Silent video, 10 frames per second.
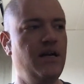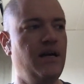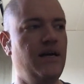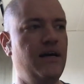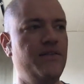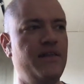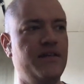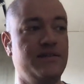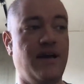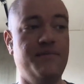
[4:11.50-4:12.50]
At
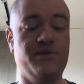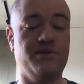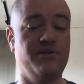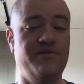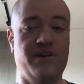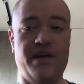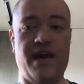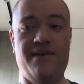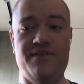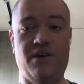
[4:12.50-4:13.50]
the time, there was also a very
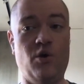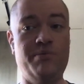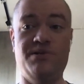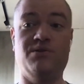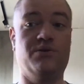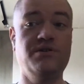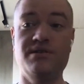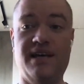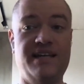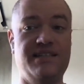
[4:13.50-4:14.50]
heavy open source
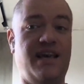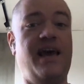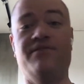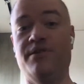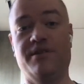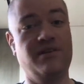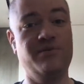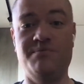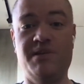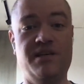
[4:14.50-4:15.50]
slant to everything that
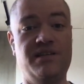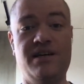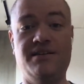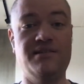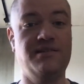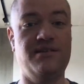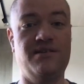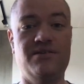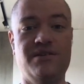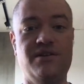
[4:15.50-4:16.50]
was being done.
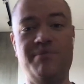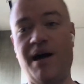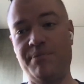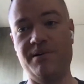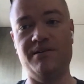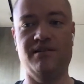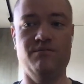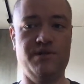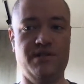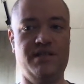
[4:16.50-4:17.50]
So, Puppet
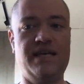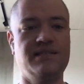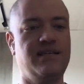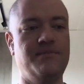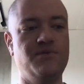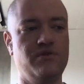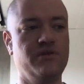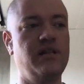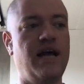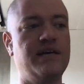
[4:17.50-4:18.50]
was in that same sort of
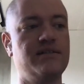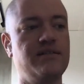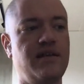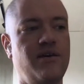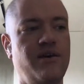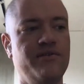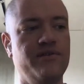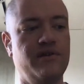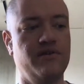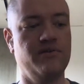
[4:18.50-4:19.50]
class as how I've
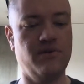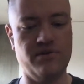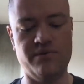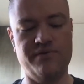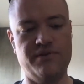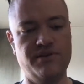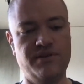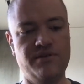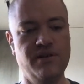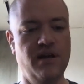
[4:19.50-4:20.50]
heard it referred
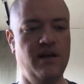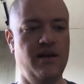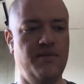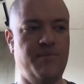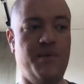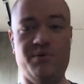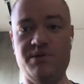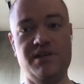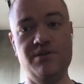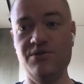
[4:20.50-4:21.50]
to. Puppet was
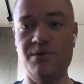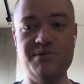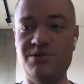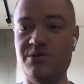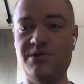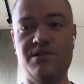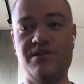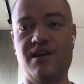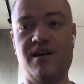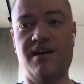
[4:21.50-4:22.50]
a huge open source
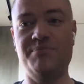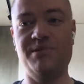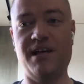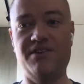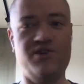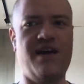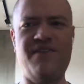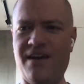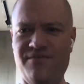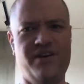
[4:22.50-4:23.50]
play. Jive
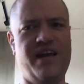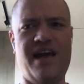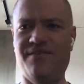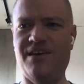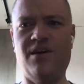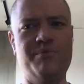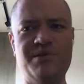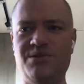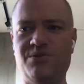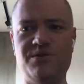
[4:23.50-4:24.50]
had very heavy open
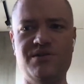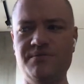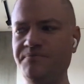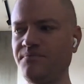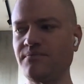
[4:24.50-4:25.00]
source